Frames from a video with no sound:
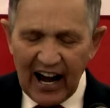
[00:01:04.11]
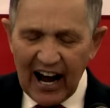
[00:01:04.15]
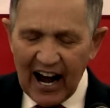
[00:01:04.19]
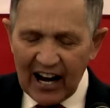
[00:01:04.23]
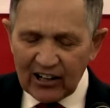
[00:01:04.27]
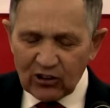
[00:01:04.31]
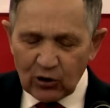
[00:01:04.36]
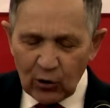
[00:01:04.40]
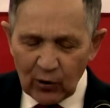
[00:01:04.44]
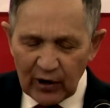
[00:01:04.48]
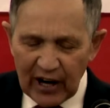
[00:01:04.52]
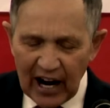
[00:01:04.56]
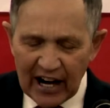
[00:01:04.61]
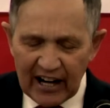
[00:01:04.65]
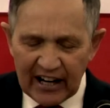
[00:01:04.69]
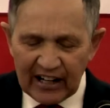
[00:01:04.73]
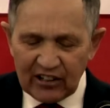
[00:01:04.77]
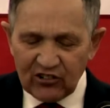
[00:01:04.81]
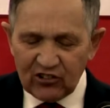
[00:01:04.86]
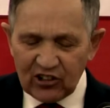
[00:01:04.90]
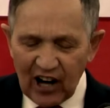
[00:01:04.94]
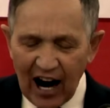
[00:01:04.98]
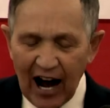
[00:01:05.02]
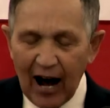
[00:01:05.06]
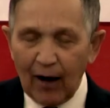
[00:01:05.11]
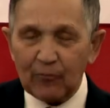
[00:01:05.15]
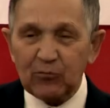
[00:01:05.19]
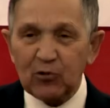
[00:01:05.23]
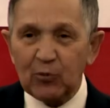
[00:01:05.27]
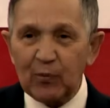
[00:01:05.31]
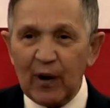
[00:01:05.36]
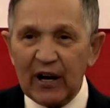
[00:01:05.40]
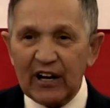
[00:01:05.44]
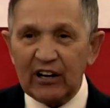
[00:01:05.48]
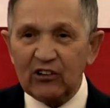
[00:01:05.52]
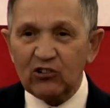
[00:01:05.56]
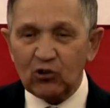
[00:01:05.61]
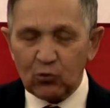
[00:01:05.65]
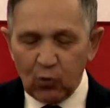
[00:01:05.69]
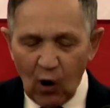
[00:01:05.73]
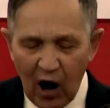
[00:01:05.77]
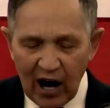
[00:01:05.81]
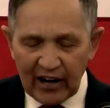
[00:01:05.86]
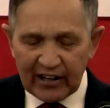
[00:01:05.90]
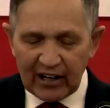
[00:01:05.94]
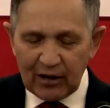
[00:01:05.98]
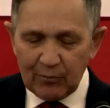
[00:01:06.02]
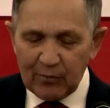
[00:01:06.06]
and creating jobs means
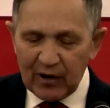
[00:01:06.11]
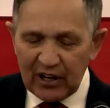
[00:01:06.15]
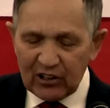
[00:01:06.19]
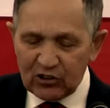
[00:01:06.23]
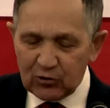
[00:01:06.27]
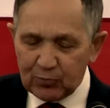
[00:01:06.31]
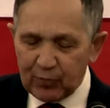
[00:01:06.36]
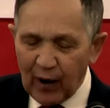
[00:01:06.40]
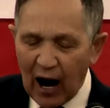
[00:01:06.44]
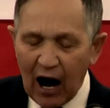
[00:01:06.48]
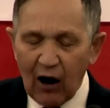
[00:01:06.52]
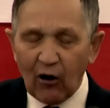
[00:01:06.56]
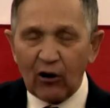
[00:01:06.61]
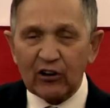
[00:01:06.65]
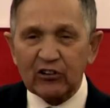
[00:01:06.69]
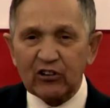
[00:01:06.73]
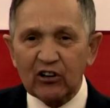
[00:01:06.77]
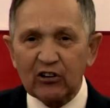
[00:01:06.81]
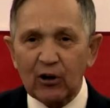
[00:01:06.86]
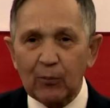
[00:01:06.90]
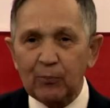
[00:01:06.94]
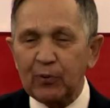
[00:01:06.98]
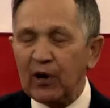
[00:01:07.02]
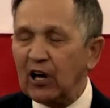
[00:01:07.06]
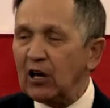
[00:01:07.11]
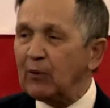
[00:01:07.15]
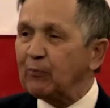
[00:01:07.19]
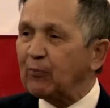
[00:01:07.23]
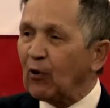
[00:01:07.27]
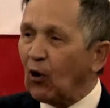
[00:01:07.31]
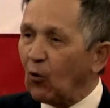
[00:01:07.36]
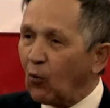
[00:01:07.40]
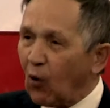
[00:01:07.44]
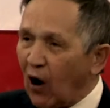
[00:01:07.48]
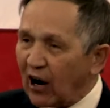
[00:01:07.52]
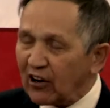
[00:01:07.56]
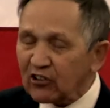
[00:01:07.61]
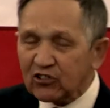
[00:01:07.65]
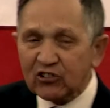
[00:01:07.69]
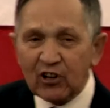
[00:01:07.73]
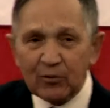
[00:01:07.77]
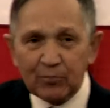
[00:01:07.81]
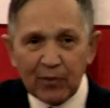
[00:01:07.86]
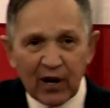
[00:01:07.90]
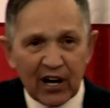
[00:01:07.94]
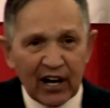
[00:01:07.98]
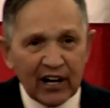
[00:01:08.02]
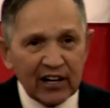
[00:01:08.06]
what? It means power to the people. What does
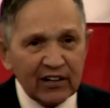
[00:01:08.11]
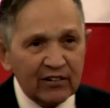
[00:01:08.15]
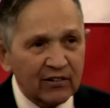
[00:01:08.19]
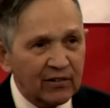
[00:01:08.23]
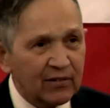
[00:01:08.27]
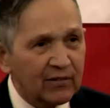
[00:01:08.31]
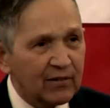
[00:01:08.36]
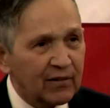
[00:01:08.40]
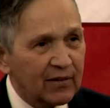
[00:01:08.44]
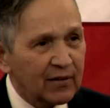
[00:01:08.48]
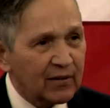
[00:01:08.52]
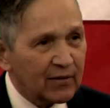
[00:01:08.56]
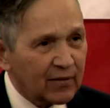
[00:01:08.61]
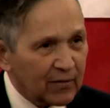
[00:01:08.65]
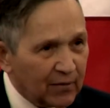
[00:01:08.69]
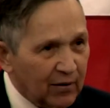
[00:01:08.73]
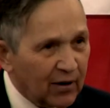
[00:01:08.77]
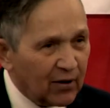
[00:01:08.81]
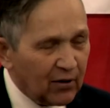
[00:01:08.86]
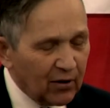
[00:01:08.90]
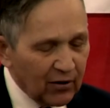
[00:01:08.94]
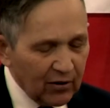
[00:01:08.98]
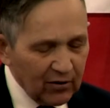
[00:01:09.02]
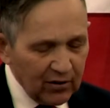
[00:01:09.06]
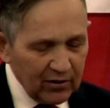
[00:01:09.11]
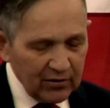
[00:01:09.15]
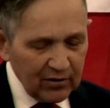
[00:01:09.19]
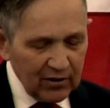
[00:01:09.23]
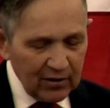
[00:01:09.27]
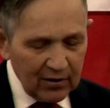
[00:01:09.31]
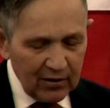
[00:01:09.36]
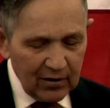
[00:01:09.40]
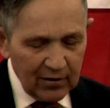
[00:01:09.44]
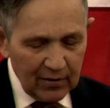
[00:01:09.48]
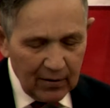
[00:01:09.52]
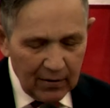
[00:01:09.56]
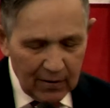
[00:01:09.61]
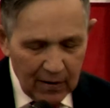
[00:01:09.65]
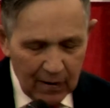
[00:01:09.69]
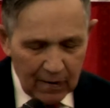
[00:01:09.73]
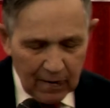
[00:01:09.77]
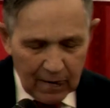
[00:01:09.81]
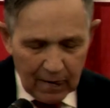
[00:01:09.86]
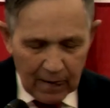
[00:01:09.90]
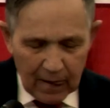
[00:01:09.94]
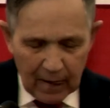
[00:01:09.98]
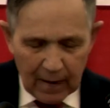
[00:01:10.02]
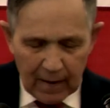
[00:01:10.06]
it mean? Power to the
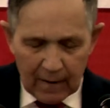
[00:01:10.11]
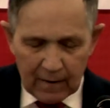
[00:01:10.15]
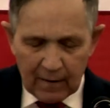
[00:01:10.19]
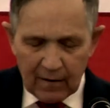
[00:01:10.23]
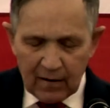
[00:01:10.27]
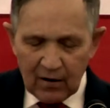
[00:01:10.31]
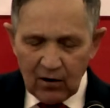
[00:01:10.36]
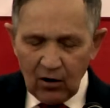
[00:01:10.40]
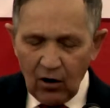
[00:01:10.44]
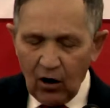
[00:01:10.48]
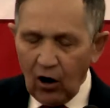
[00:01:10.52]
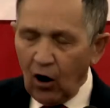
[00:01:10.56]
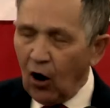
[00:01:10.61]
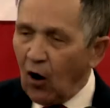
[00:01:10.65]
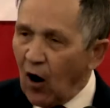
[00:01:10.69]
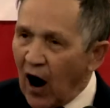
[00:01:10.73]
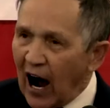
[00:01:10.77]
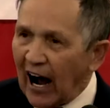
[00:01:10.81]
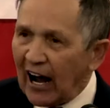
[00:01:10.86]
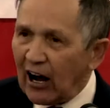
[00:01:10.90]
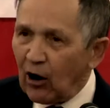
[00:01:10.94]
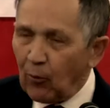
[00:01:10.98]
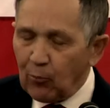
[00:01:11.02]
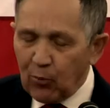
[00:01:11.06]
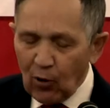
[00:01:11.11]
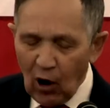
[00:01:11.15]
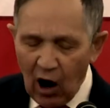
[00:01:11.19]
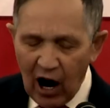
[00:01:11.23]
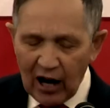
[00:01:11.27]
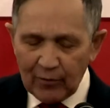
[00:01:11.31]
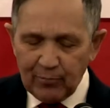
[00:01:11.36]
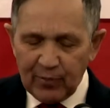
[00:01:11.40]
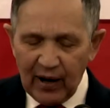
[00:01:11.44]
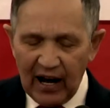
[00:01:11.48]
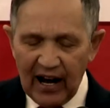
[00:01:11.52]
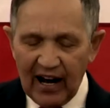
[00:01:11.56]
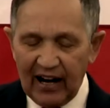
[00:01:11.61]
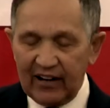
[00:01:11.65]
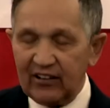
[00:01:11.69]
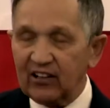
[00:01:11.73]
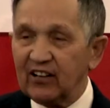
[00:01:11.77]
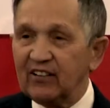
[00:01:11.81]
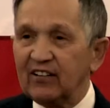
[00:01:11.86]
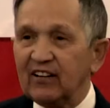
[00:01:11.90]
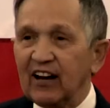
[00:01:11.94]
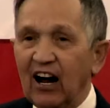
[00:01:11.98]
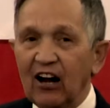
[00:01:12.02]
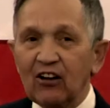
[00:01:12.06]
people. Ohio
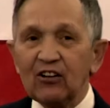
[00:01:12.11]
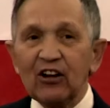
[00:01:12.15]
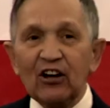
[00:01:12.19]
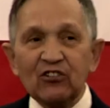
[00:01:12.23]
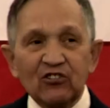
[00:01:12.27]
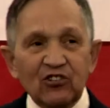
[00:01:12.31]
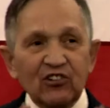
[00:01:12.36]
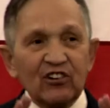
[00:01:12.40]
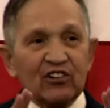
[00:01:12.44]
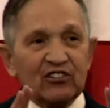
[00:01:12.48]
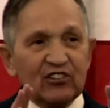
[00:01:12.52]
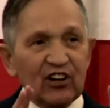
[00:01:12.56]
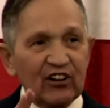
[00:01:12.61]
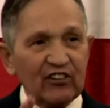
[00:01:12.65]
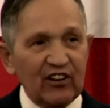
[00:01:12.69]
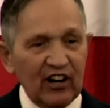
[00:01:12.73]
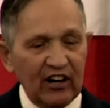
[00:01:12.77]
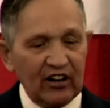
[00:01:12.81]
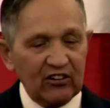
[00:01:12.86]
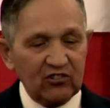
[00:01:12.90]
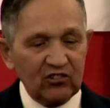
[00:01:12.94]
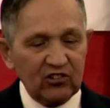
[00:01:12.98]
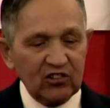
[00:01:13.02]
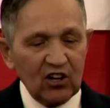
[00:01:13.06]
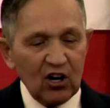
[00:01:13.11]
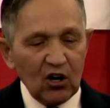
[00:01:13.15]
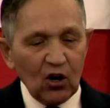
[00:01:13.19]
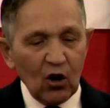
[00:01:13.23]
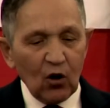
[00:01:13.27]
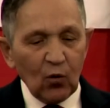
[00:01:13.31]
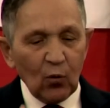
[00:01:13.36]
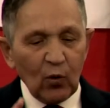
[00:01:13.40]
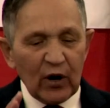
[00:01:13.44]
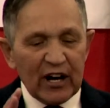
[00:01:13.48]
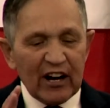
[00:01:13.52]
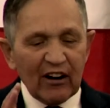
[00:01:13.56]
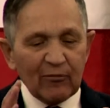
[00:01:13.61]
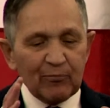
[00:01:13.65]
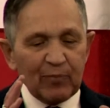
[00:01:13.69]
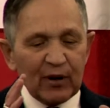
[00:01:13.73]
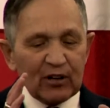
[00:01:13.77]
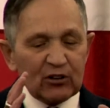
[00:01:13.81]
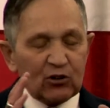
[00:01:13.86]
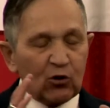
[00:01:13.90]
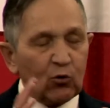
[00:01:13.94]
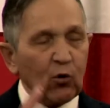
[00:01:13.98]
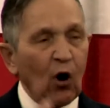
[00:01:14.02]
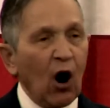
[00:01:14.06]
broadband. Now listen to this.
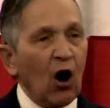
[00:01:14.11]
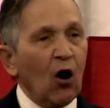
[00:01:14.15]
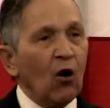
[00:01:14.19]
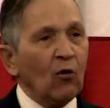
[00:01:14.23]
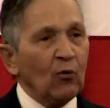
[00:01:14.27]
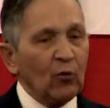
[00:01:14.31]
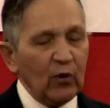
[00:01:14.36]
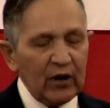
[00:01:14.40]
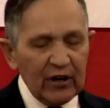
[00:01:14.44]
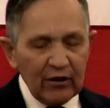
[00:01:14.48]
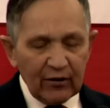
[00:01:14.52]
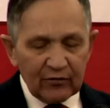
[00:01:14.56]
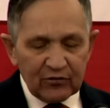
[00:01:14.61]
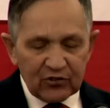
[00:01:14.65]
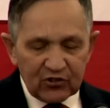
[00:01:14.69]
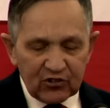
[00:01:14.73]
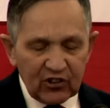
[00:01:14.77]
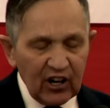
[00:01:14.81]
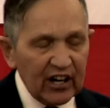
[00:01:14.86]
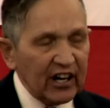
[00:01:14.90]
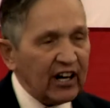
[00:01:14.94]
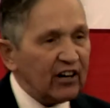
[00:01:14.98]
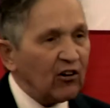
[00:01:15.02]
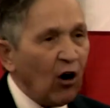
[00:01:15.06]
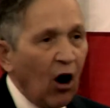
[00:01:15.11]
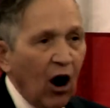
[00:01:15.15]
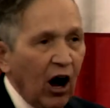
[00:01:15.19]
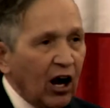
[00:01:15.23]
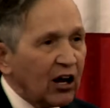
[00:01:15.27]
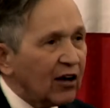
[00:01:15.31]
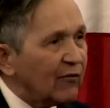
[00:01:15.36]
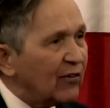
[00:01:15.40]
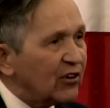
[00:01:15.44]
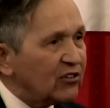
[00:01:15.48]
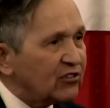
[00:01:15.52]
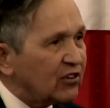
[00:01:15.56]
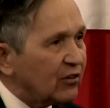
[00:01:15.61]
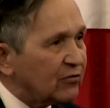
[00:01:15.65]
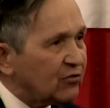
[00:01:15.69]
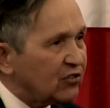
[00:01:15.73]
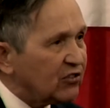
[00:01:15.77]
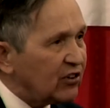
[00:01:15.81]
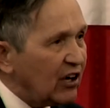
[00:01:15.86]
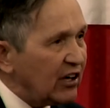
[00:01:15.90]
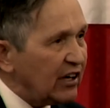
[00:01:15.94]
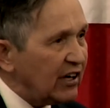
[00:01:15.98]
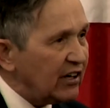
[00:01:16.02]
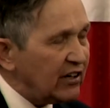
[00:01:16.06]
All of us have
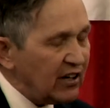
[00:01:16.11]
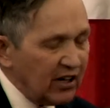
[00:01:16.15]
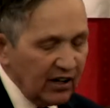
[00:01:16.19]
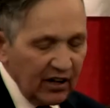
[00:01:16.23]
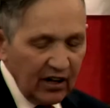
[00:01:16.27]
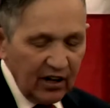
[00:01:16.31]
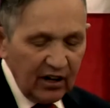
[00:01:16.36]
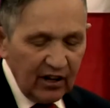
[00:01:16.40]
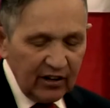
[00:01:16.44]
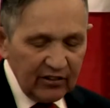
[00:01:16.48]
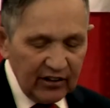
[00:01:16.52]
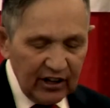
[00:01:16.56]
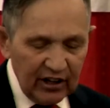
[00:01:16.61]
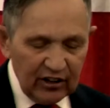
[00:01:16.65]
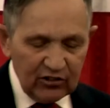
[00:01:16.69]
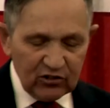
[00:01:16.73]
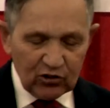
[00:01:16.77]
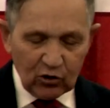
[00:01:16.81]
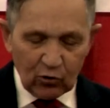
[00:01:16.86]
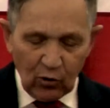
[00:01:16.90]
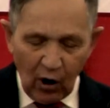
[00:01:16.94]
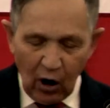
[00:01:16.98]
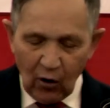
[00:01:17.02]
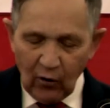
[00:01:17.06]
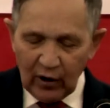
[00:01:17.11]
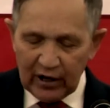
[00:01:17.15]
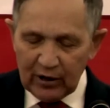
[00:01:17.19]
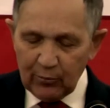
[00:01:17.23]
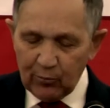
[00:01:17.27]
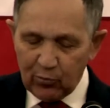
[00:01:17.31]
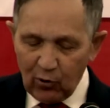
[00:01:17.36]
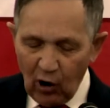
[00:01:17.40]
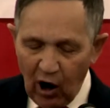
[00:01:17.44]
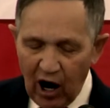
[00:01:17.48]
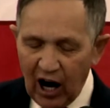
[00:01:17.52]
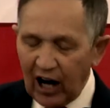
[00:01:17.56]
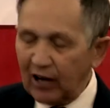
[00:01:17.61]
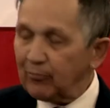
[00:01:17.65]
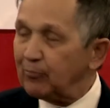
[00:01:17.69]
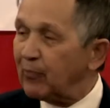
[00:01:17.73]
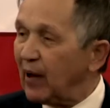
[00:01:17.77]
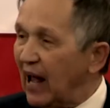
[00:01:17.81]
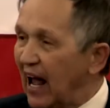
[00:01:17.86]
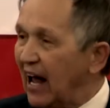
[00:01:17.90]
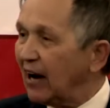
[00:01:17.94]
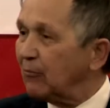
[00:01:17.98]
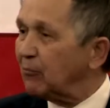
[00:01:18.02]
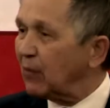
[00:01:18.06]
seen these growing
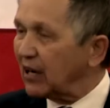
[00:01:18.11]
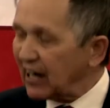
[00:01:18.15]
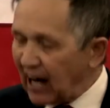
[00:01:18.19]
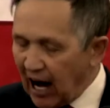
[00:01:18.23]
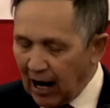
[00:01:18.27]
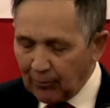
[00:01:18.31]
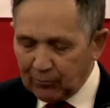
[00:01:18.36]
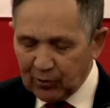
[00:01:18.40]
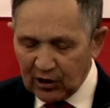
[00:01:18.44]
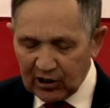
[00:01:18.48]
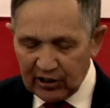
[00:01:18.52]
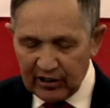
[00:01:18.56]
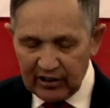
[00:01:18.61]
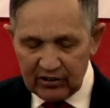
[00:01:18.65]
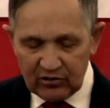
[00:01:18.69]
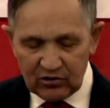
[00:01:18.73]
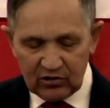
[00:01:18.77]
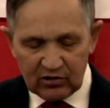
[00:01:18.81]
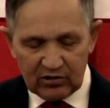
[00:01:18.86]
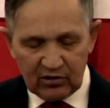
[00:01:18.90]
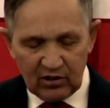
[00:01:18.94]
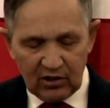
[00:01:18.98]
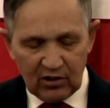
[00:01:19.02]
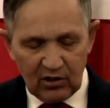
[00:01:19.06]
broadband monopolies,